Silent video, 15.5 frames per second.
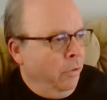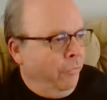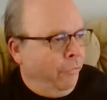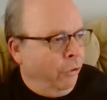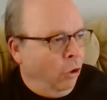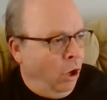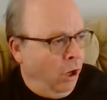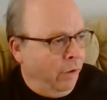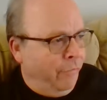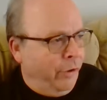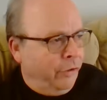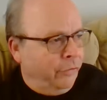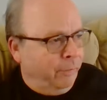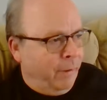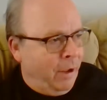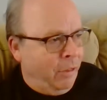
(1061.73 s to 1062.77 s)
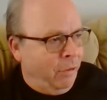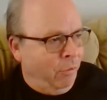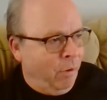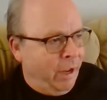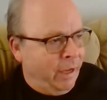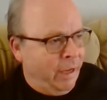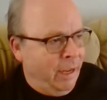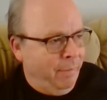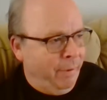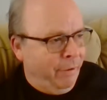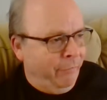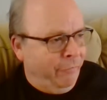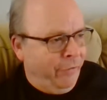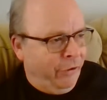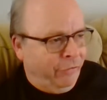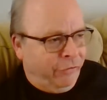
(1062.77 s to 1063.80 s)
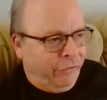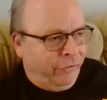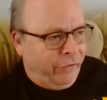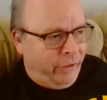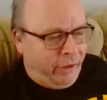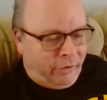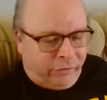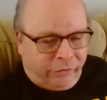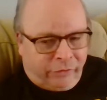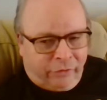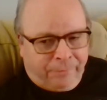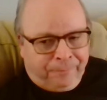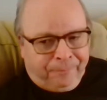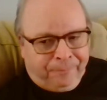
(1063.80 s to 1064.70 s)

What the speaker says: for all of us, by the way, keeping fish is this.